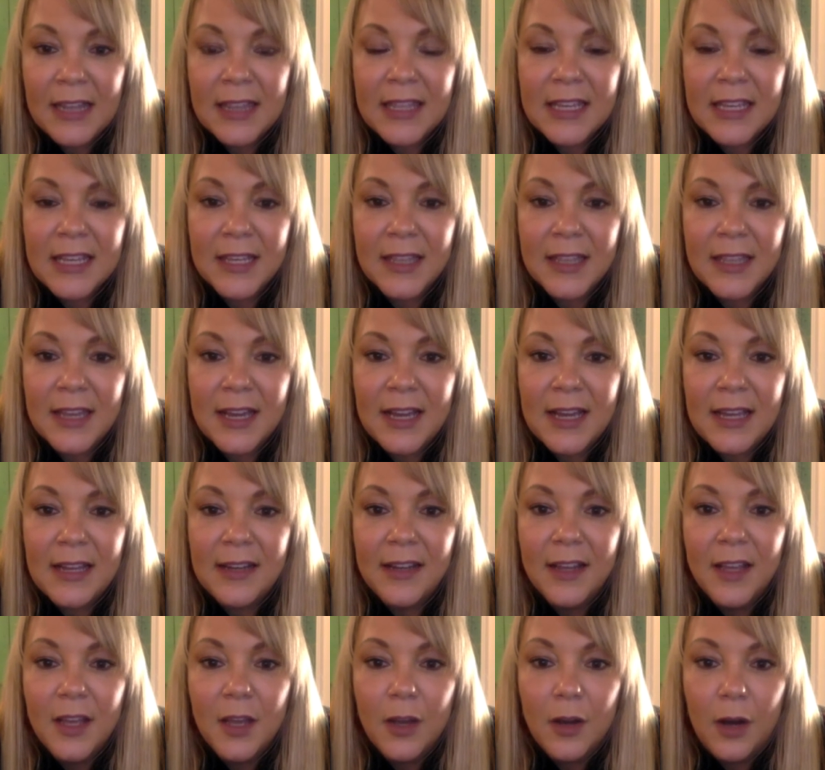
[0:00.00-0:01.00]
And I think
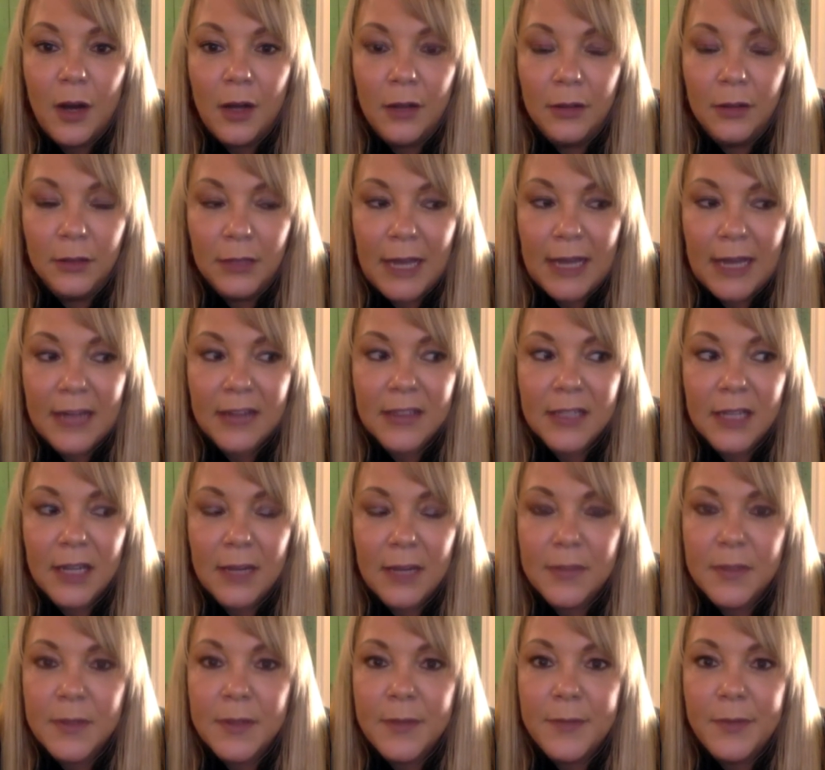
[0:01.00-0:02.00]
that a
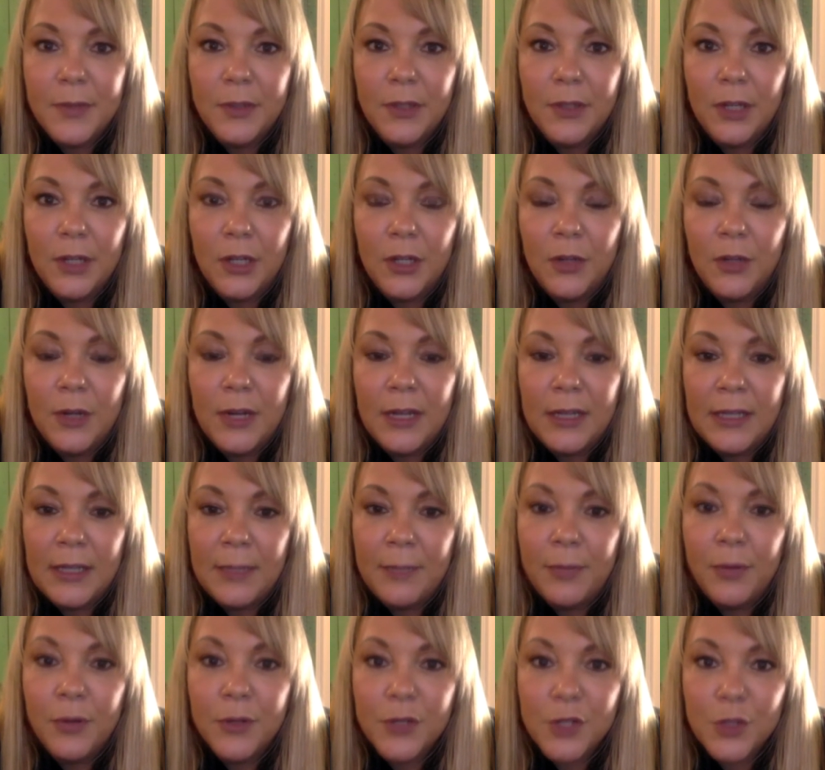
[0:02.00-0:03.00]
lot of times people
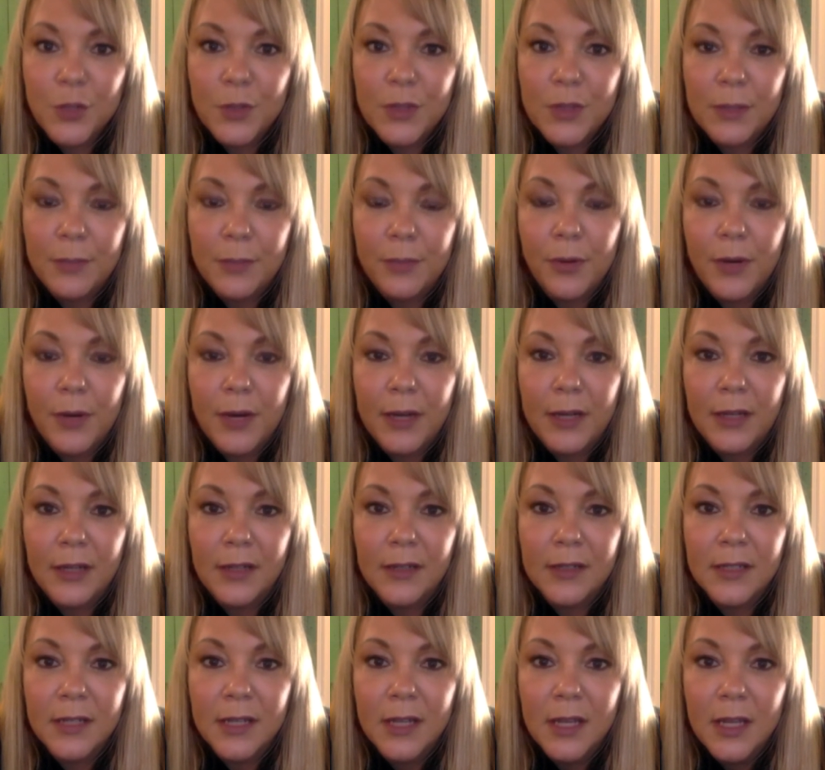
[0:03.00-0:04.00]
go and they push with the
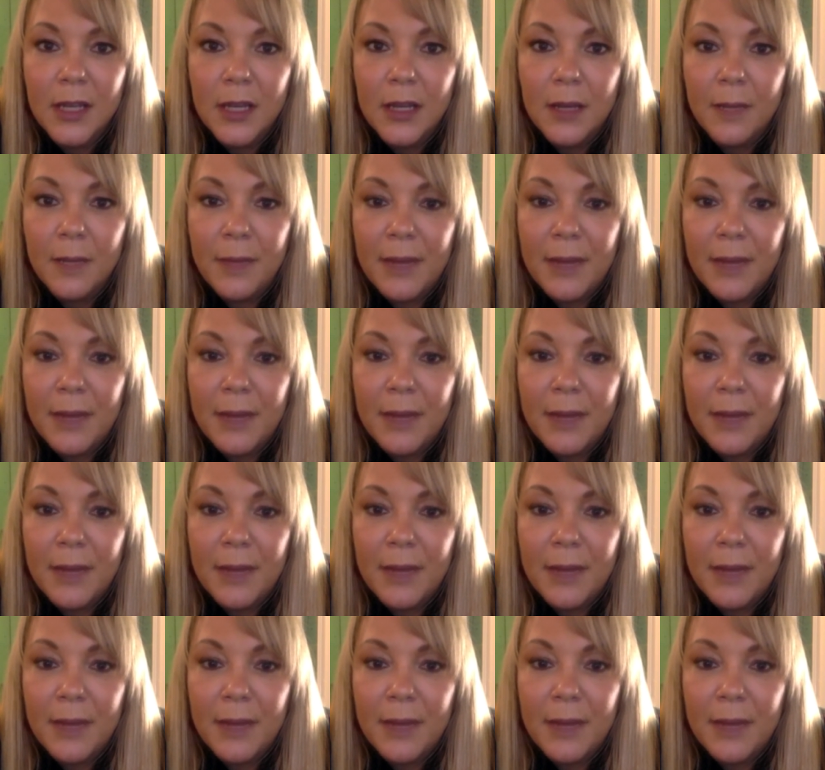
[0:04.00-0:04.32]
product.